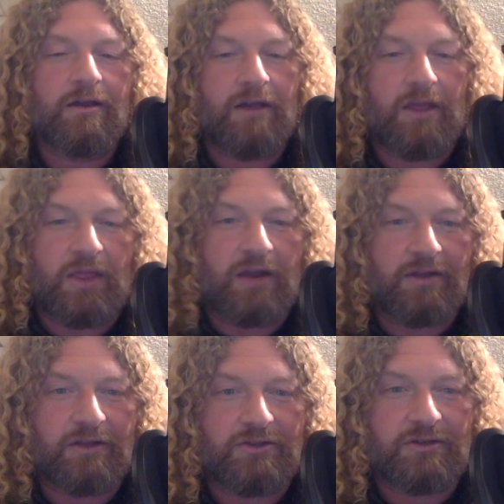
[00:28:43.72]
and that'll
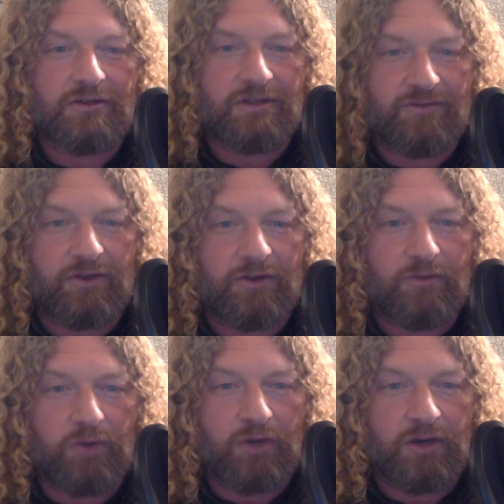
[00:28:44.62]
get you to the volume
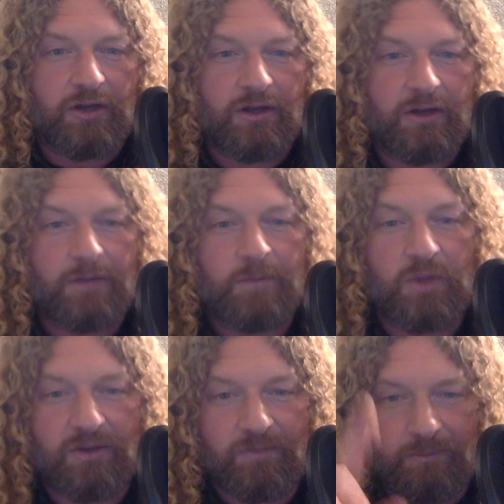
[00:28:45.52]
one you
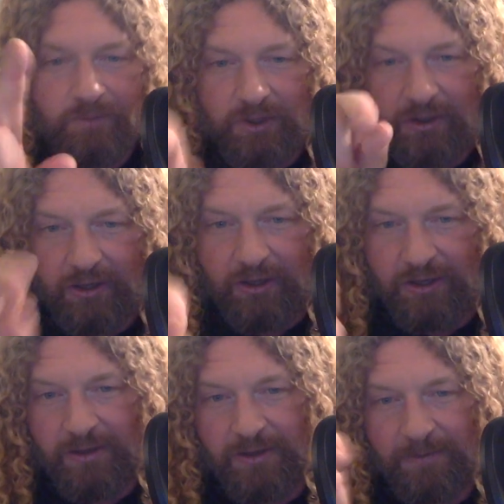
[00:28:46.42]
can click
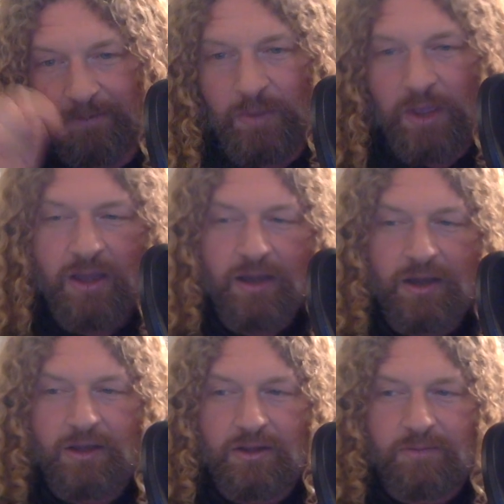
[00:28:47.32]
on
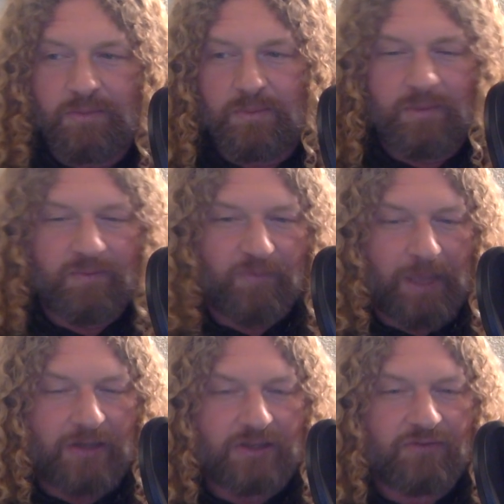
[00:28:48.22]
the, the
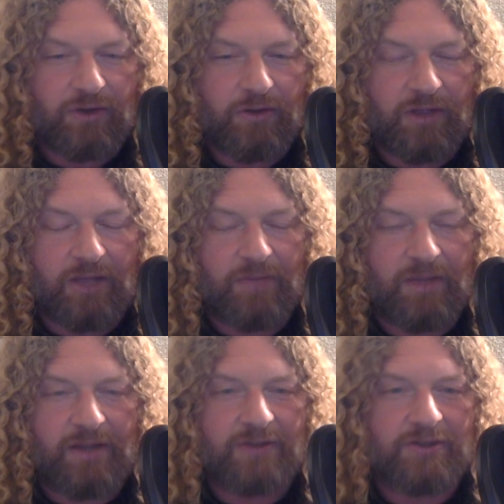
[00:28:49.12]
page to follow the
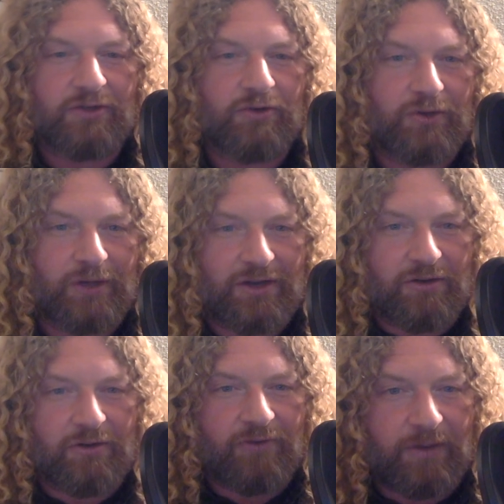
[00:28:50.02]
campaign so you get
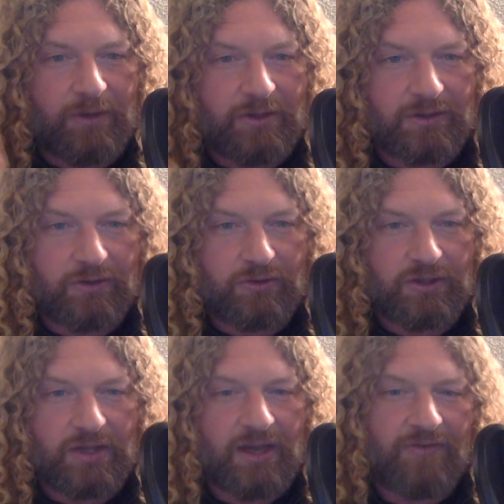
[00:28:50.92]
notified when it goes
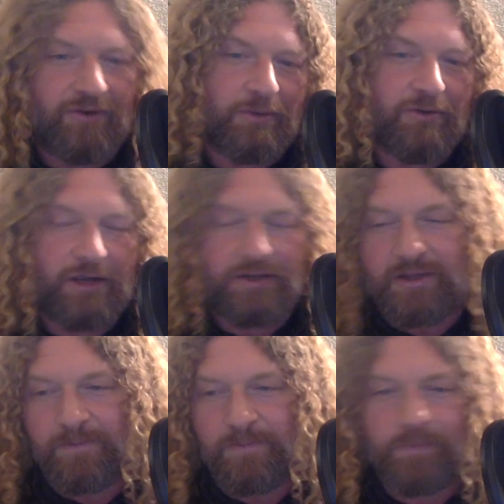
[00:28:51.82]
live and it'll be great
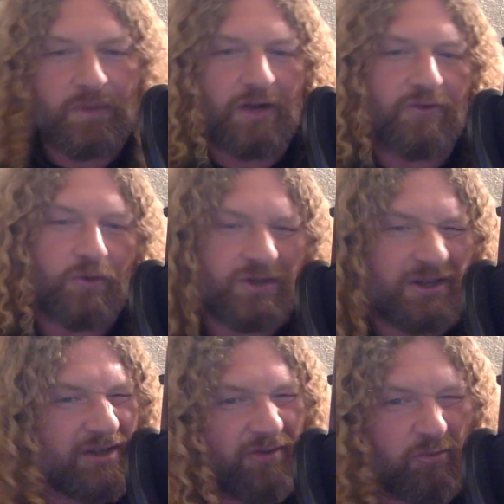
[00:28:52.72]
and of course i'll
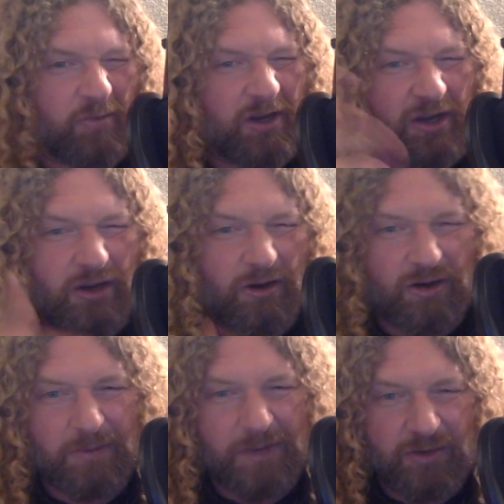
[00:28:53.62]
tell everybody here and
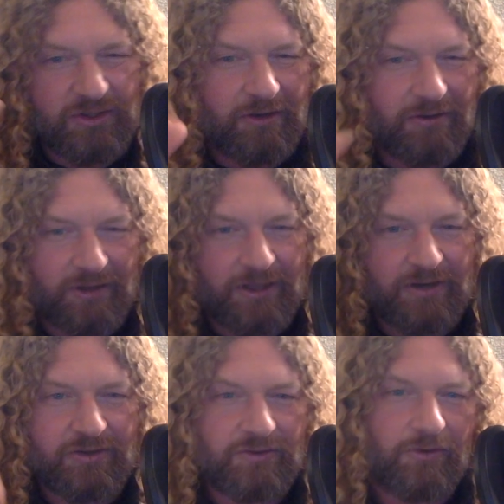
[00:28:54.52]
on my newsletter and all that
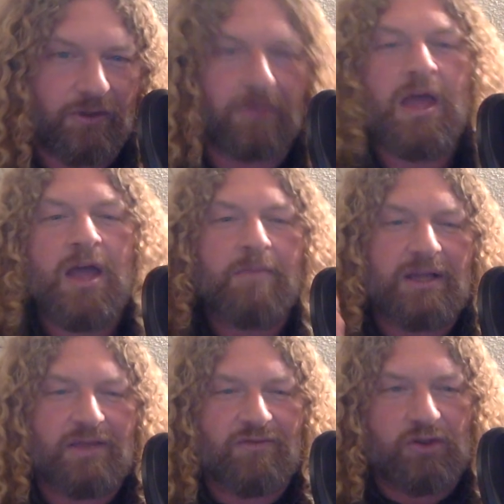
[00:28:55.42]
other sort of thing but
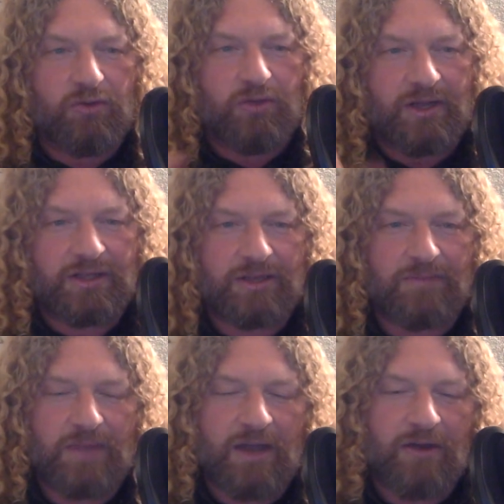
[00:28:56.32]
giving you the heads up
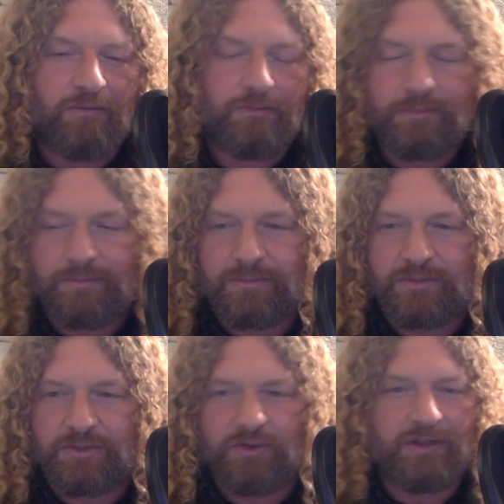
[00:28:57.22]
now
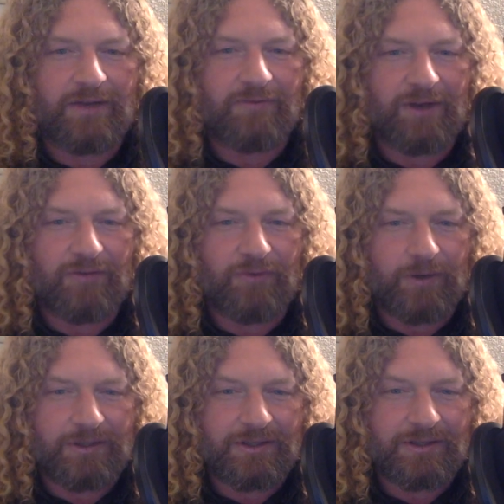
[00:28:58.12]
so you can get ready for
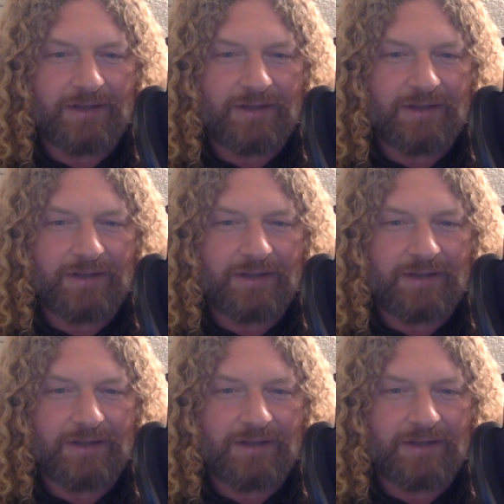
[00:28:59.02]
it